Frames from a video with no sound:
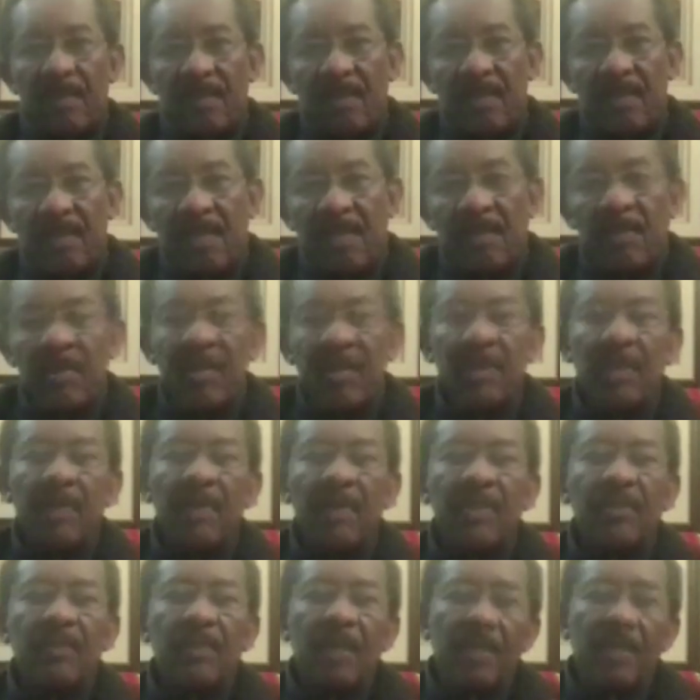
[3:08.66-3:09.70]
there. He picked
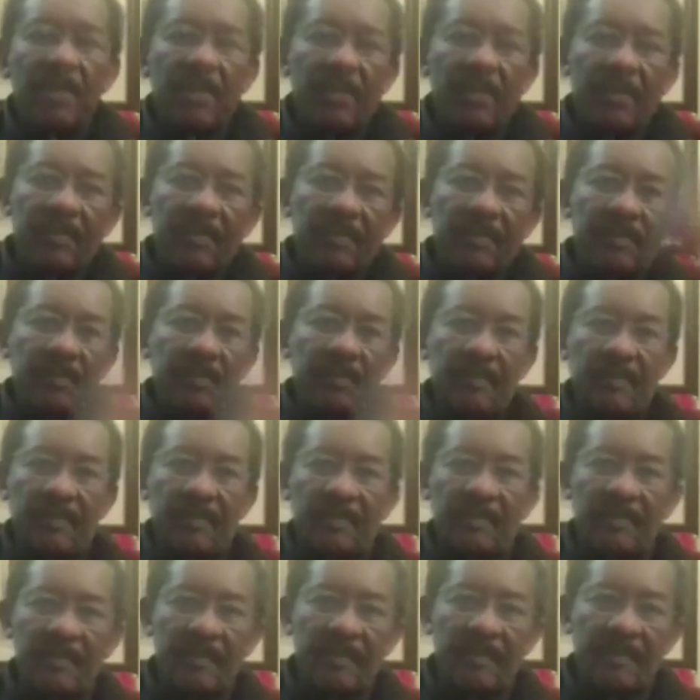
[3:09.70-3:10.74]
up his mother
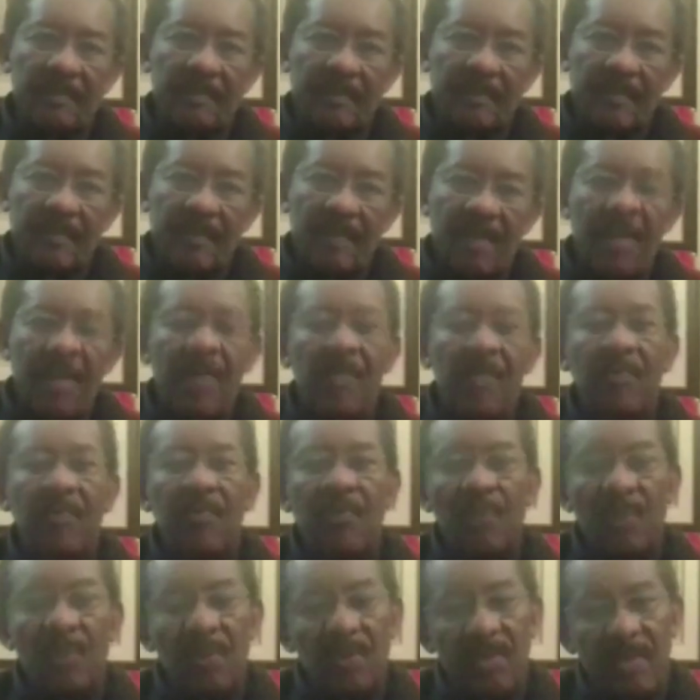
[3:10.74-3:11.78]
and
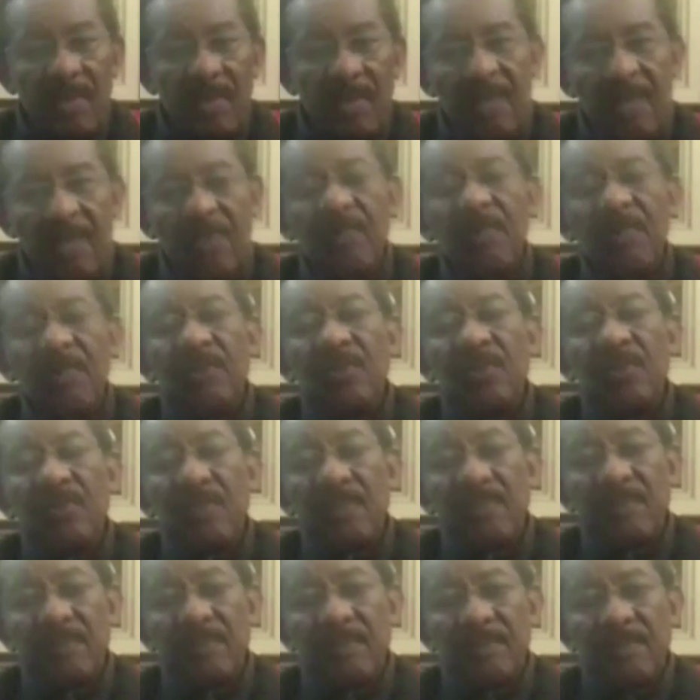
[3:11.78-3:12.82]
brought her down to
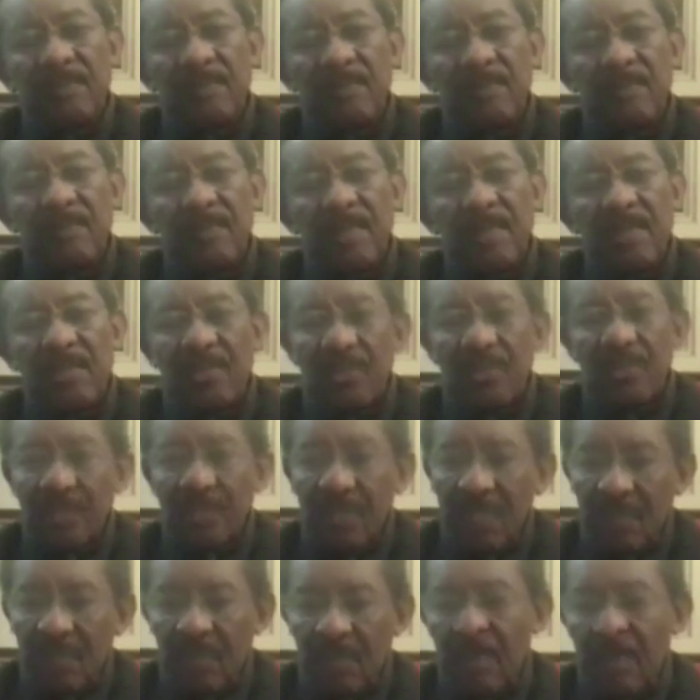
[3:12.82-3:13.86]
Monrovia. She
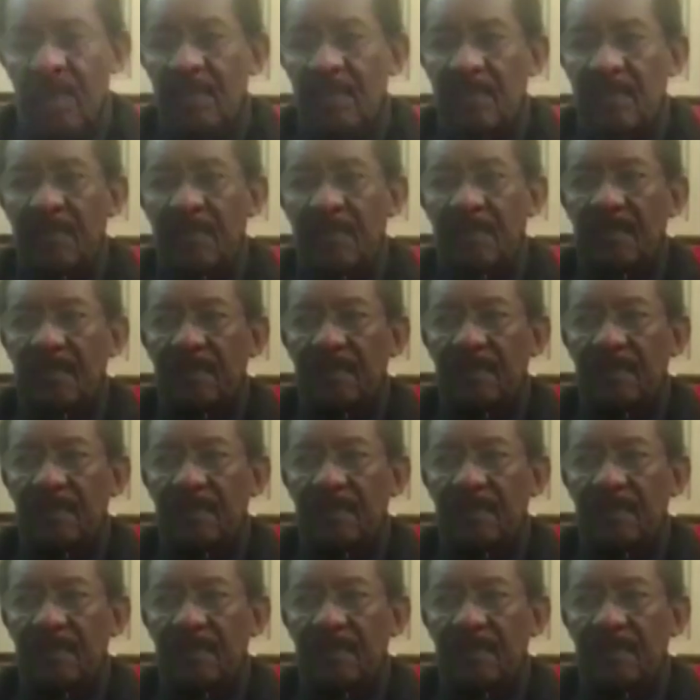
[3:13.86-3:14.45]
stayed with him